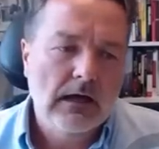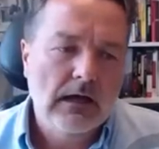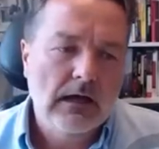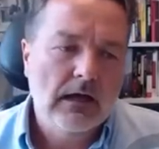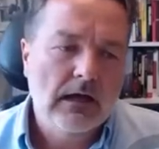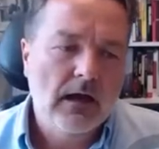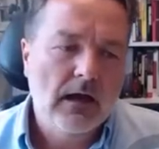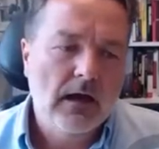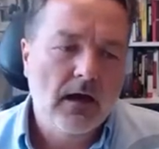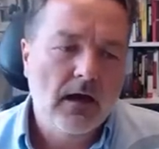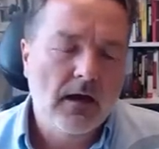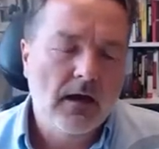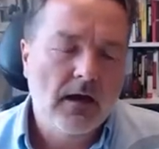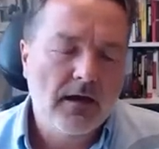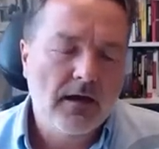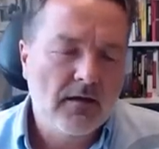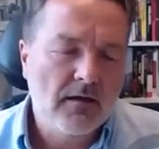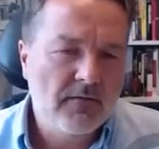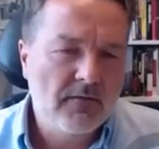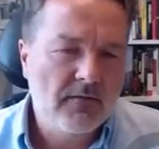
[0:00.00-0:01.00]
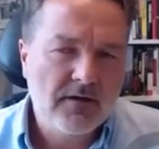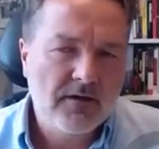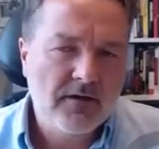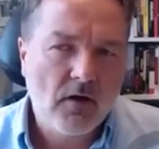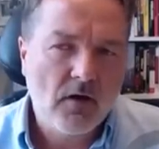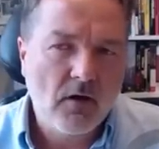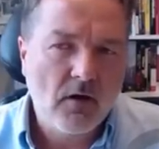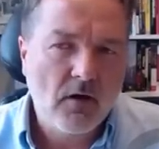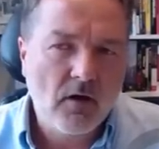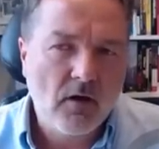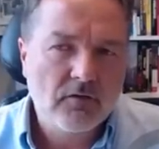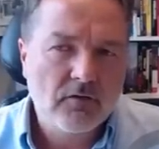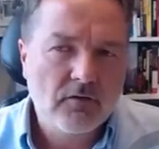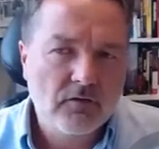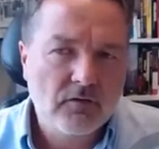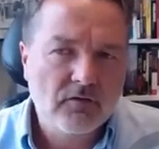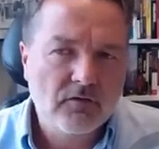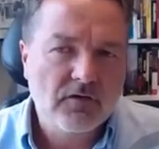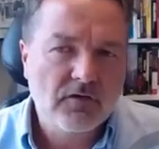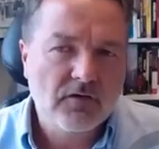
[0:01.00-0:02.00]
I have very hard to
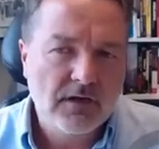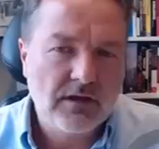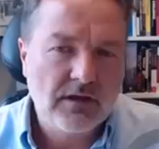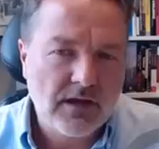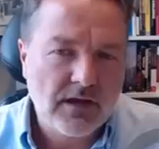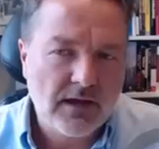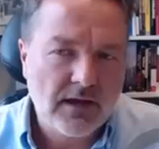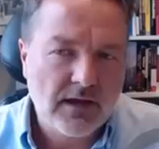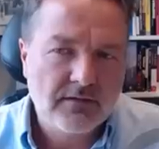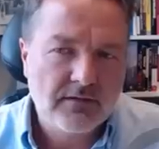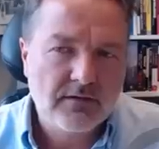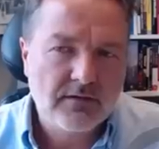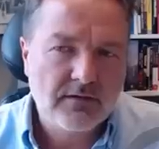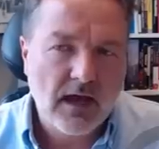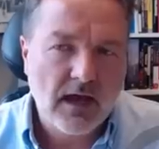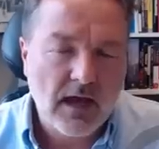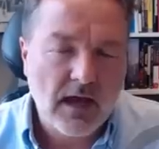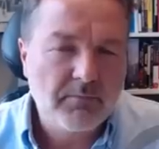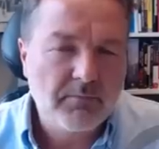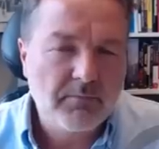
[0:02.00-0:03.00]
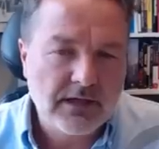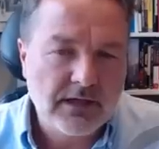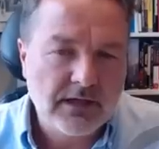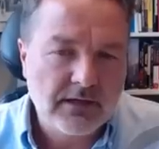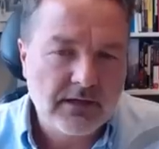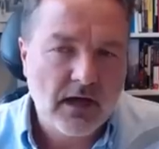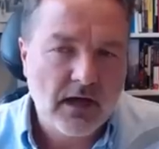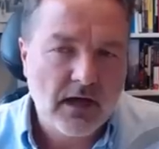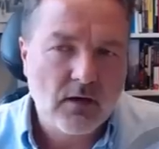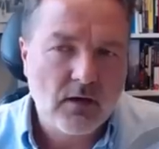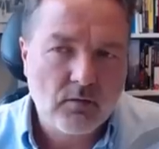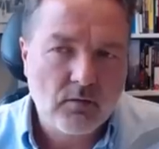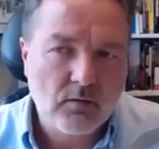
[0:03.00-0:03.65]
see that happening now.